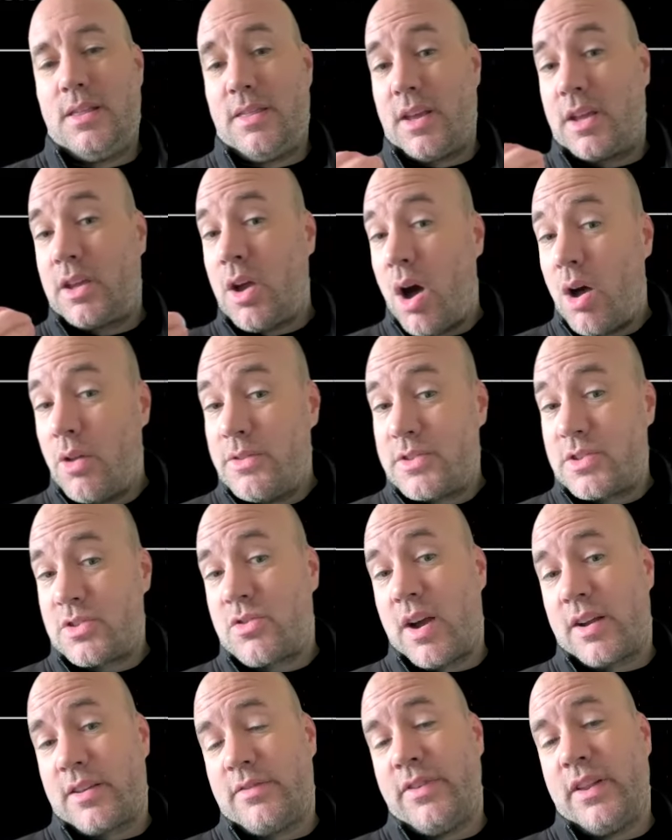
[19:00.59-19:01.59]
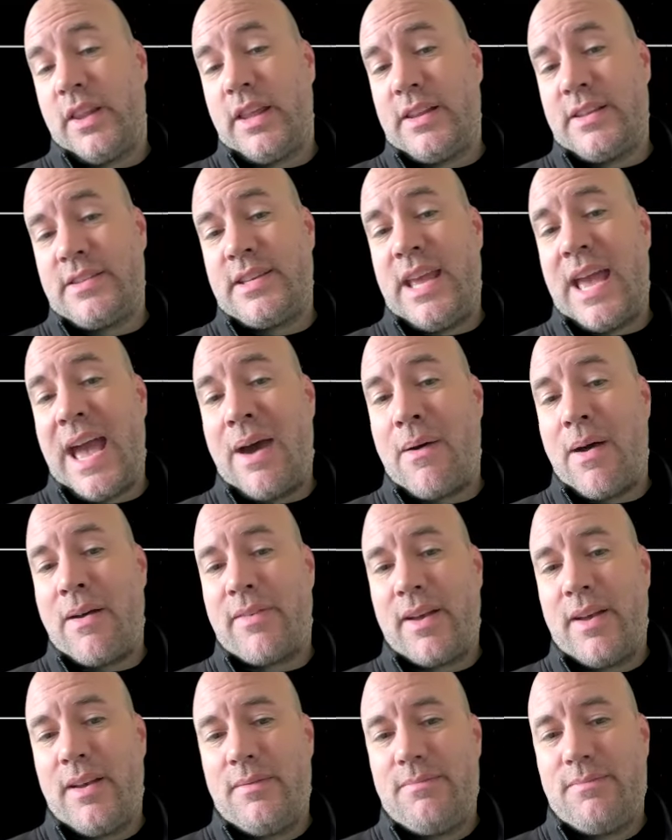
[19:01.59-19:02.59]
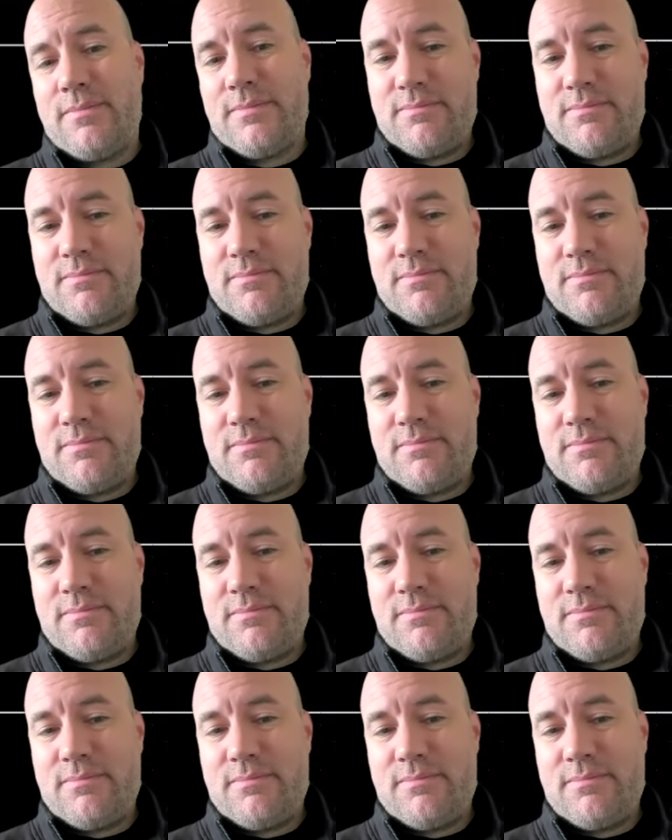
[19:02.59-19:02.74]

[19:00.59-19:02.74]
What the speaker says: The construct validity, however,